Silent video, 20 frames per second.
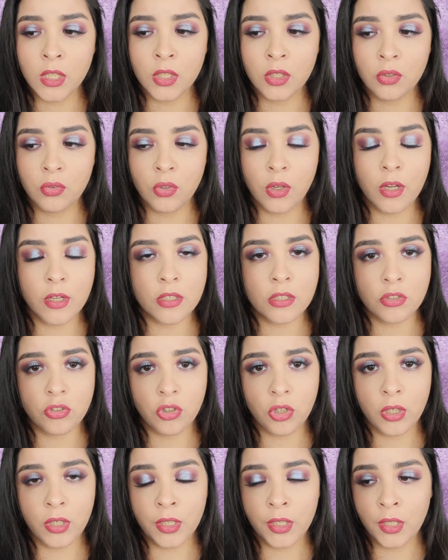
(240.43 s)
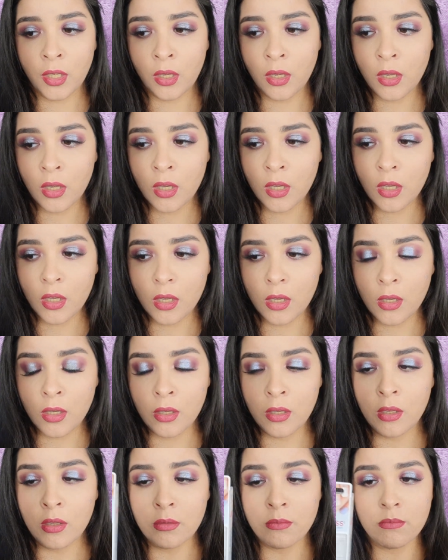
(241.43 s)
you guys try
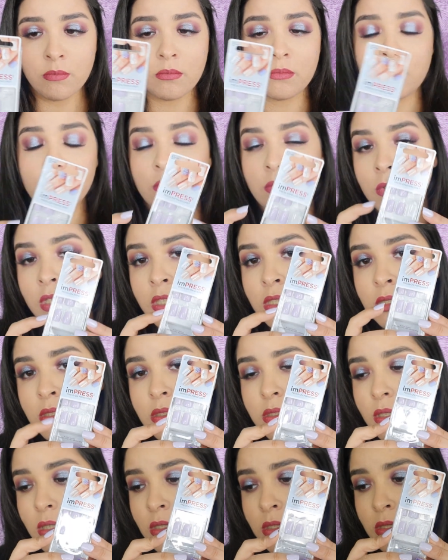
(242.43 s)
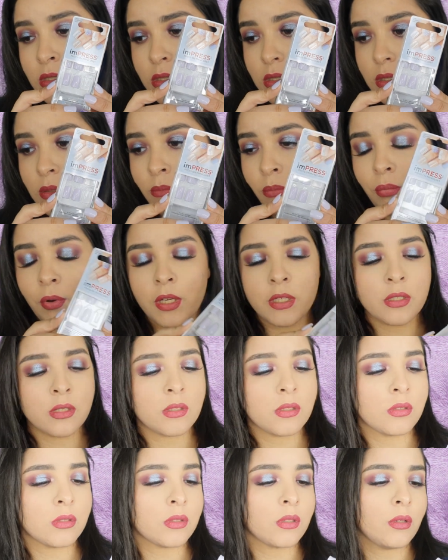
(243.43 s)
these Kiss
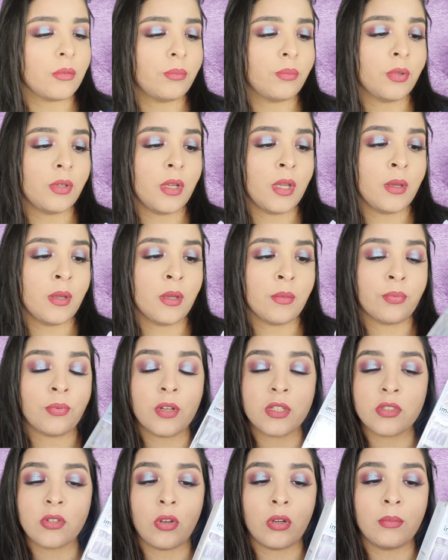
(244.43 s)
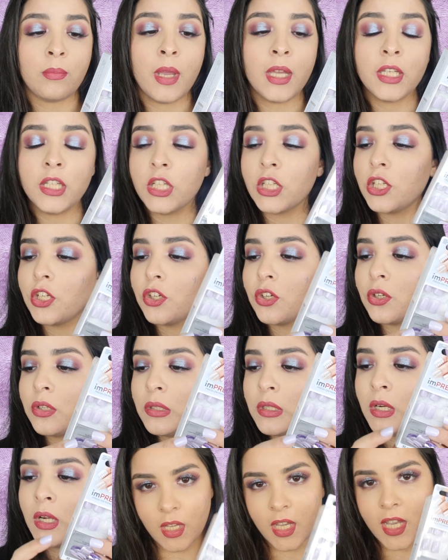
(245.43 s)
Impress Press On
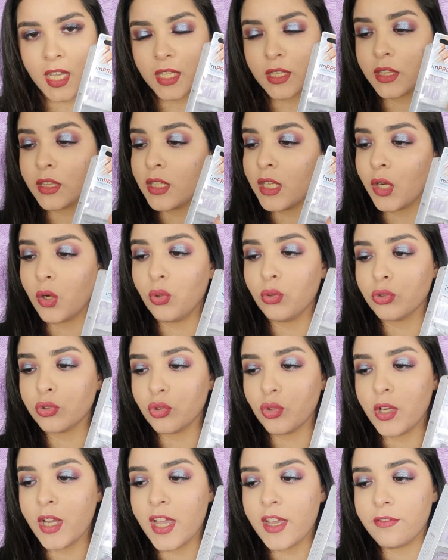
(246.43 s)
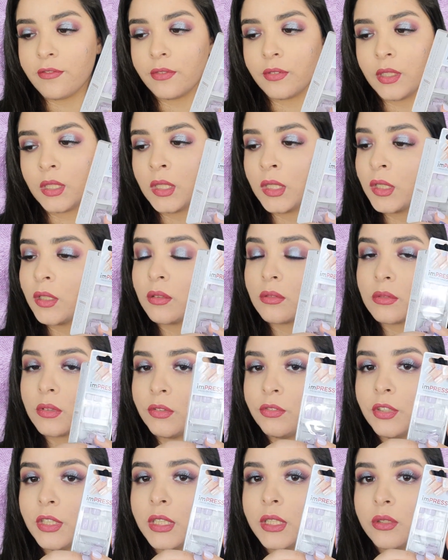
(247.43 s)
Manicure. And they also have
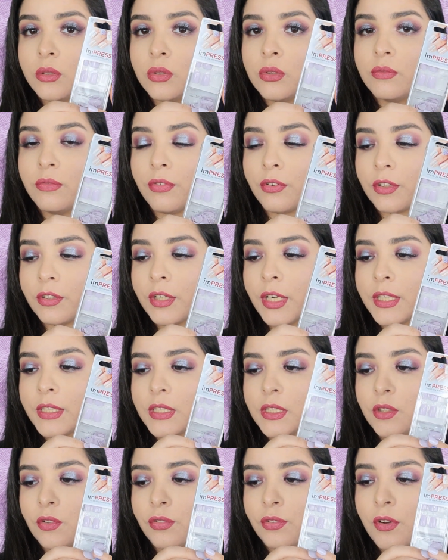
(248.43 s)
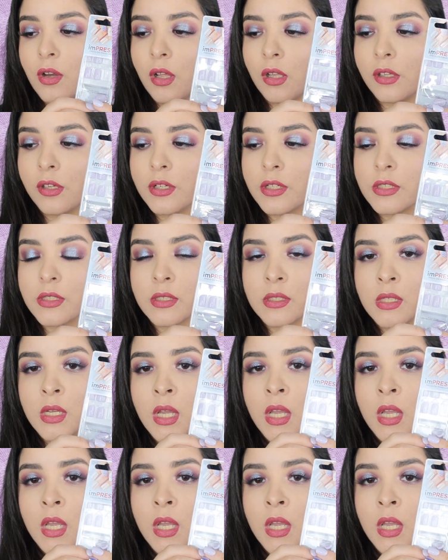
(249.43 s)
a really good variety of colors,